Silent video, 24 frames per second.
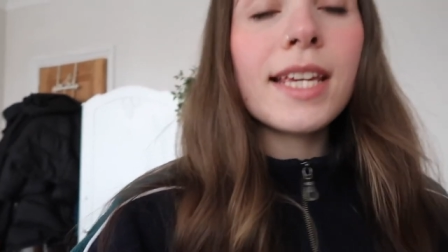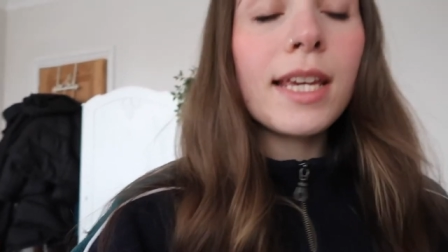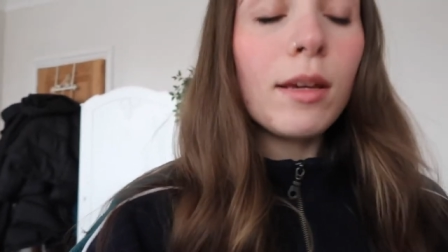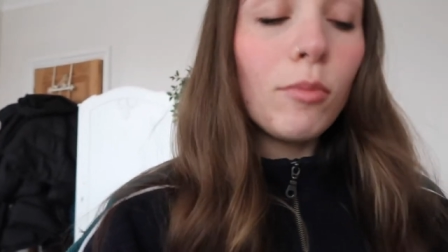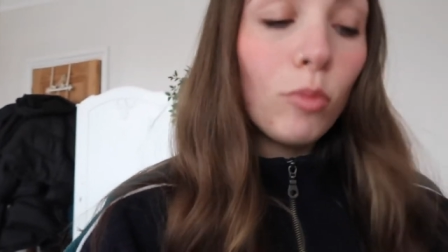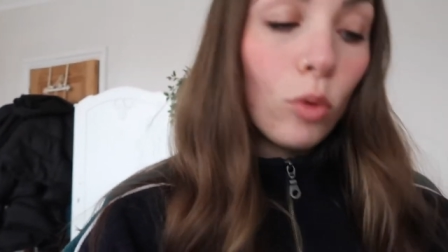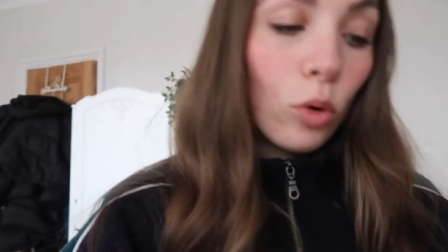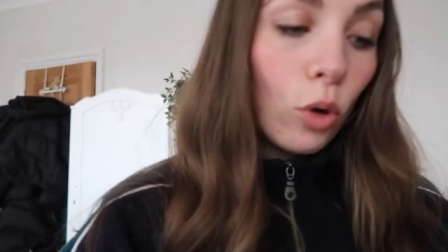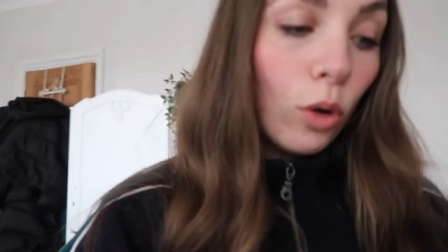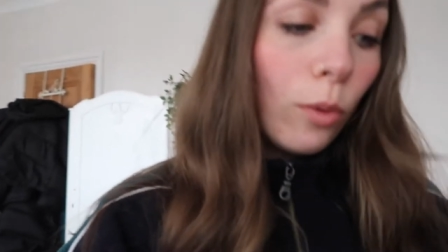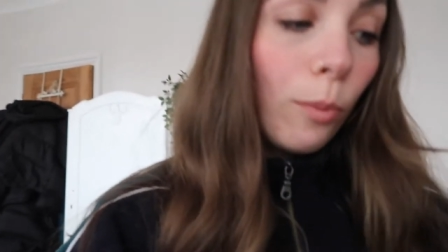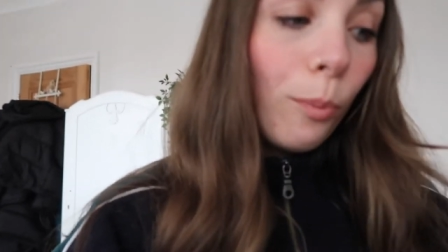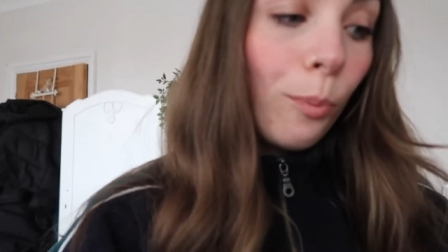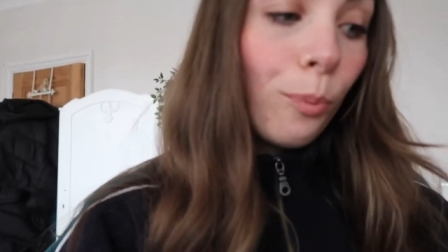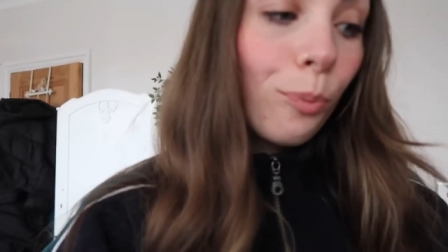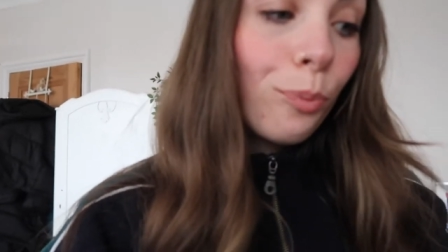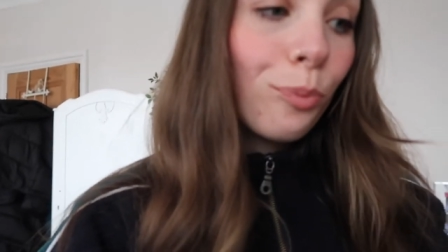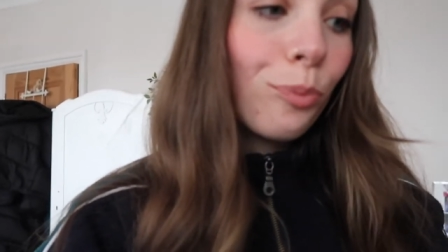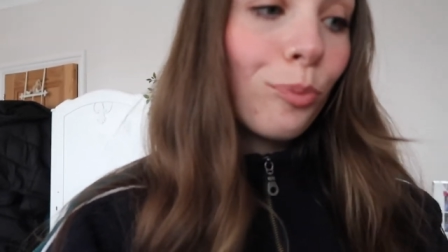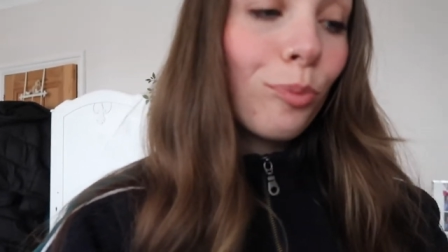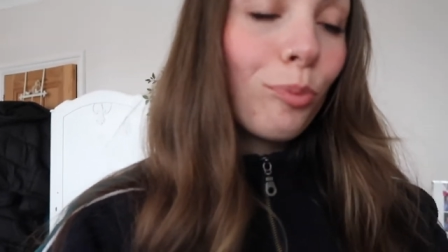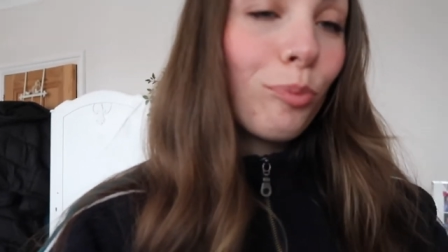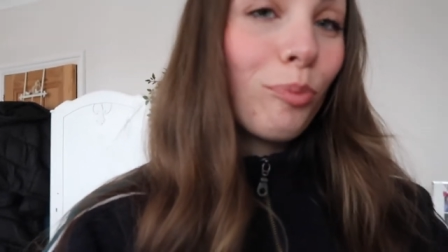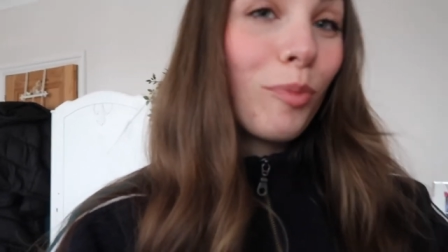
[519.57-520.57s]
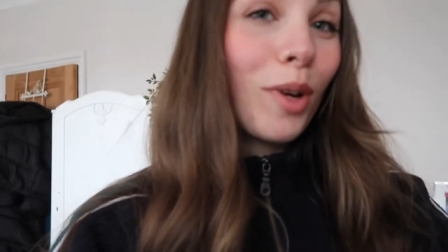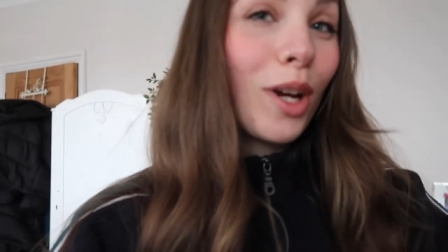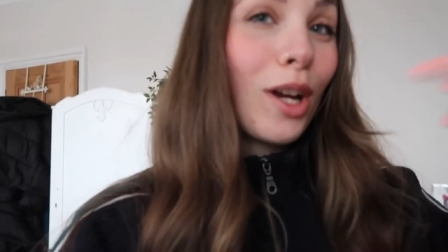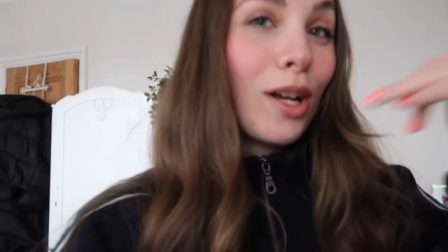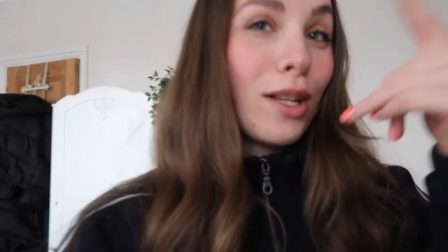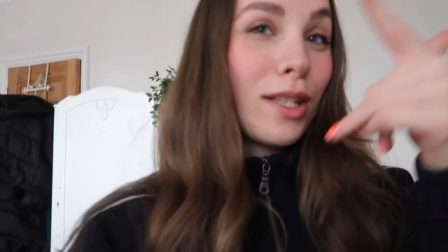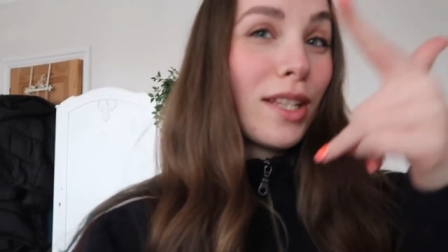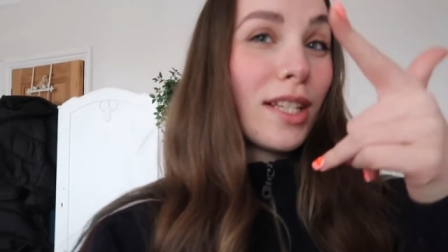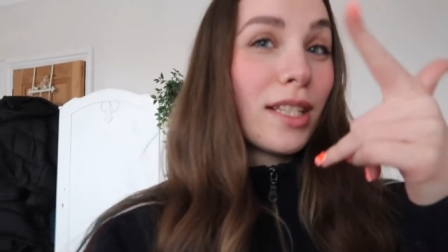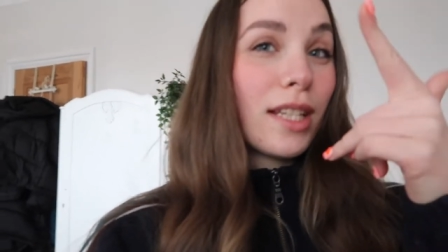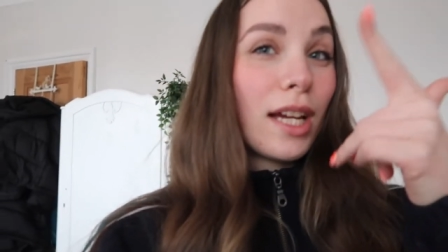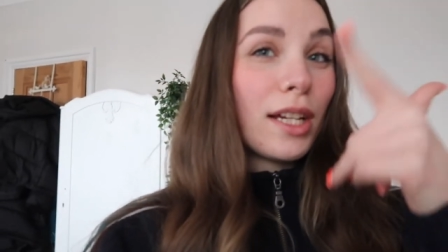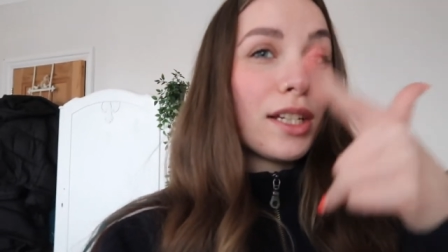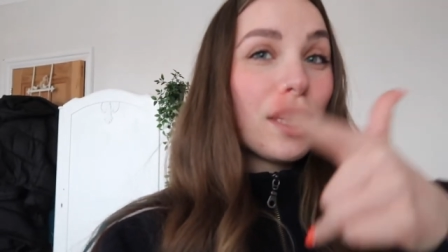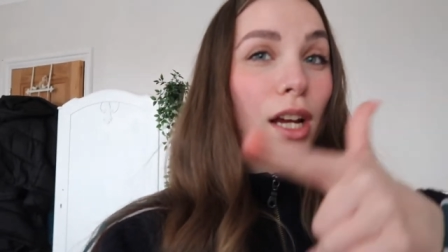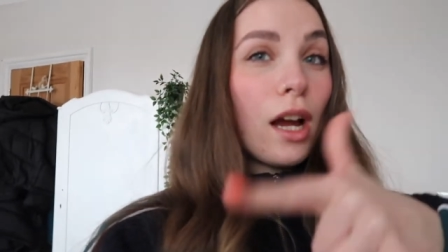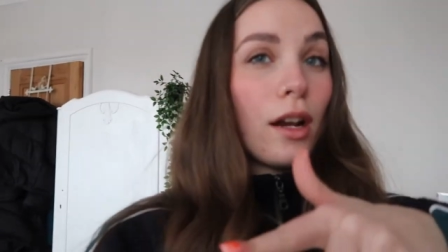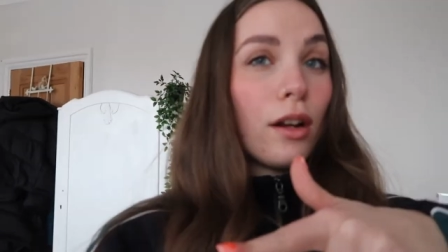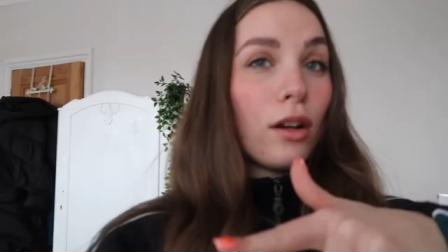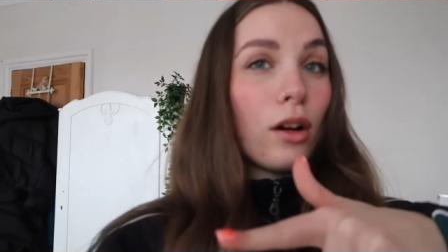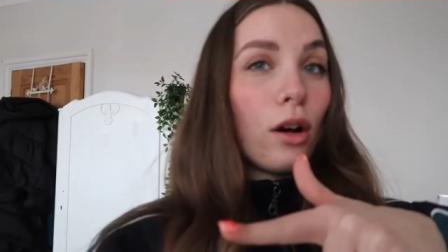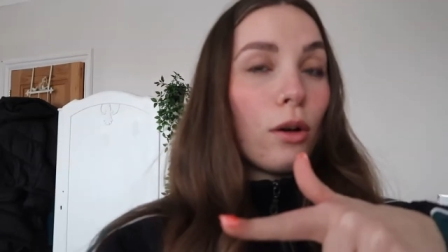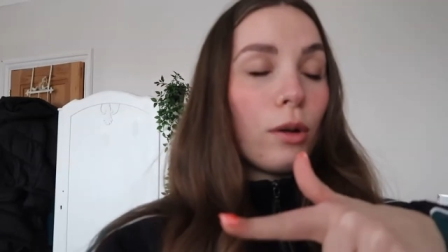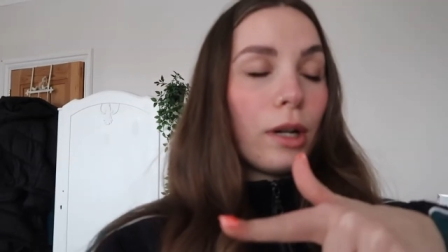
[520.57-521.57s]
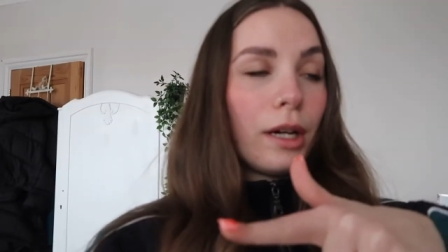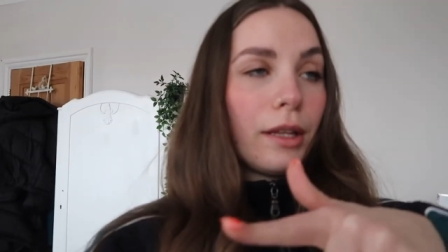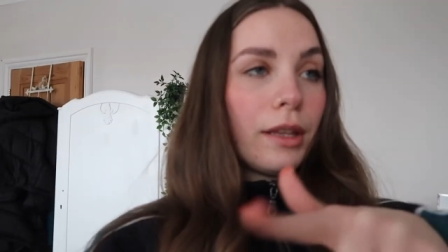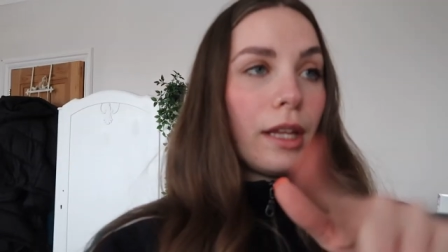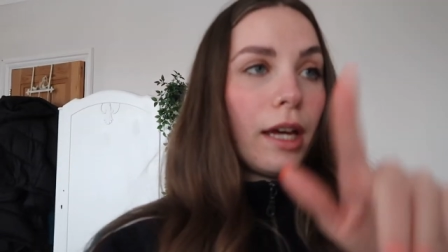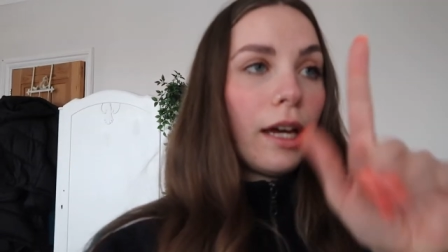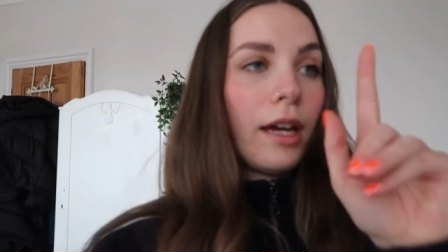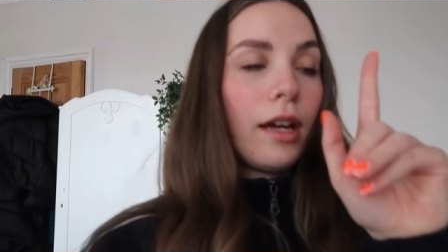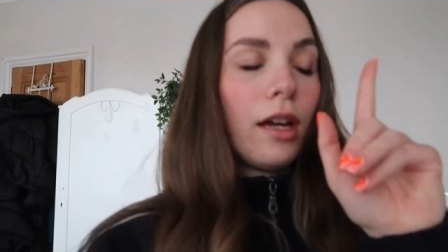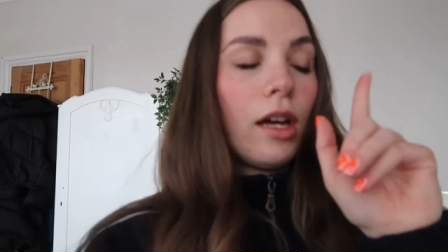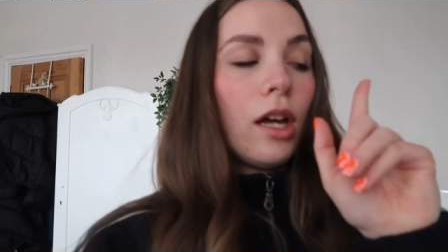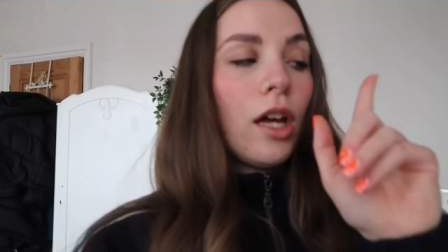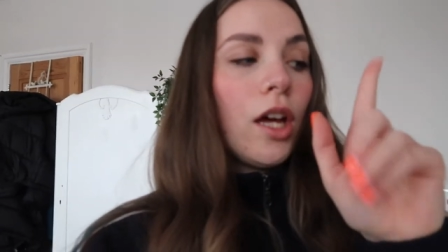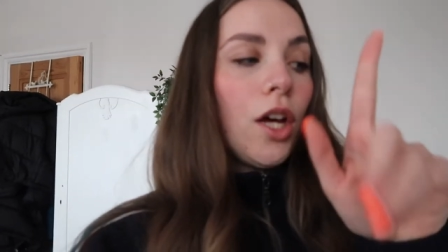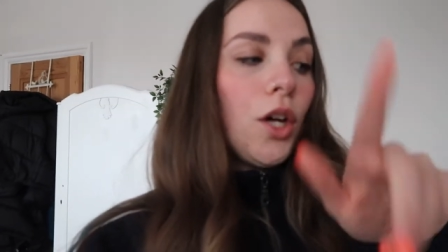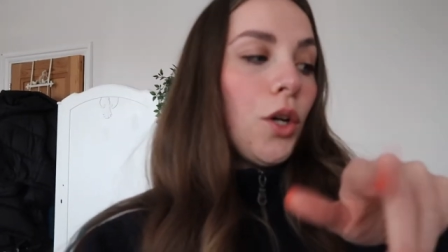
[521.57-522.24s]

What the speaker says: keep warm because it's actually kind of cold out there.